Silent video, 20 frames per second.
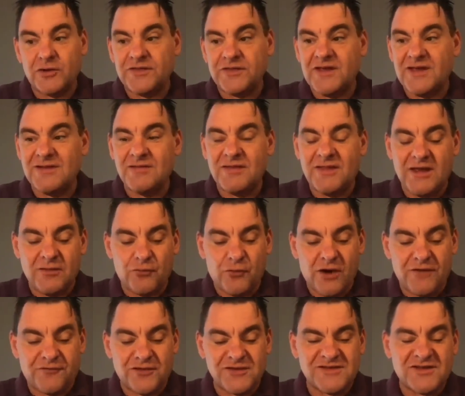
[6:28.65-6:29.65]
they
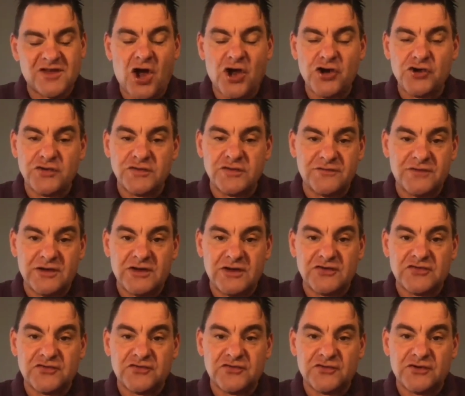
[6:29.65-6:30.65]
reference hundreds of
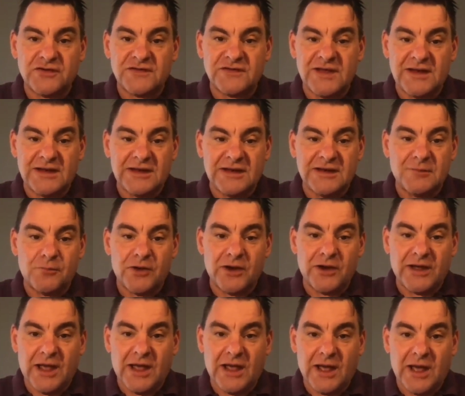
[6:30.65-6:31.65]
industries that need to
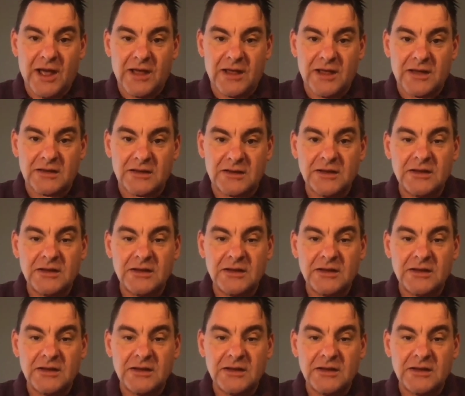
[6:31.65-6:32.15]
bring AI in.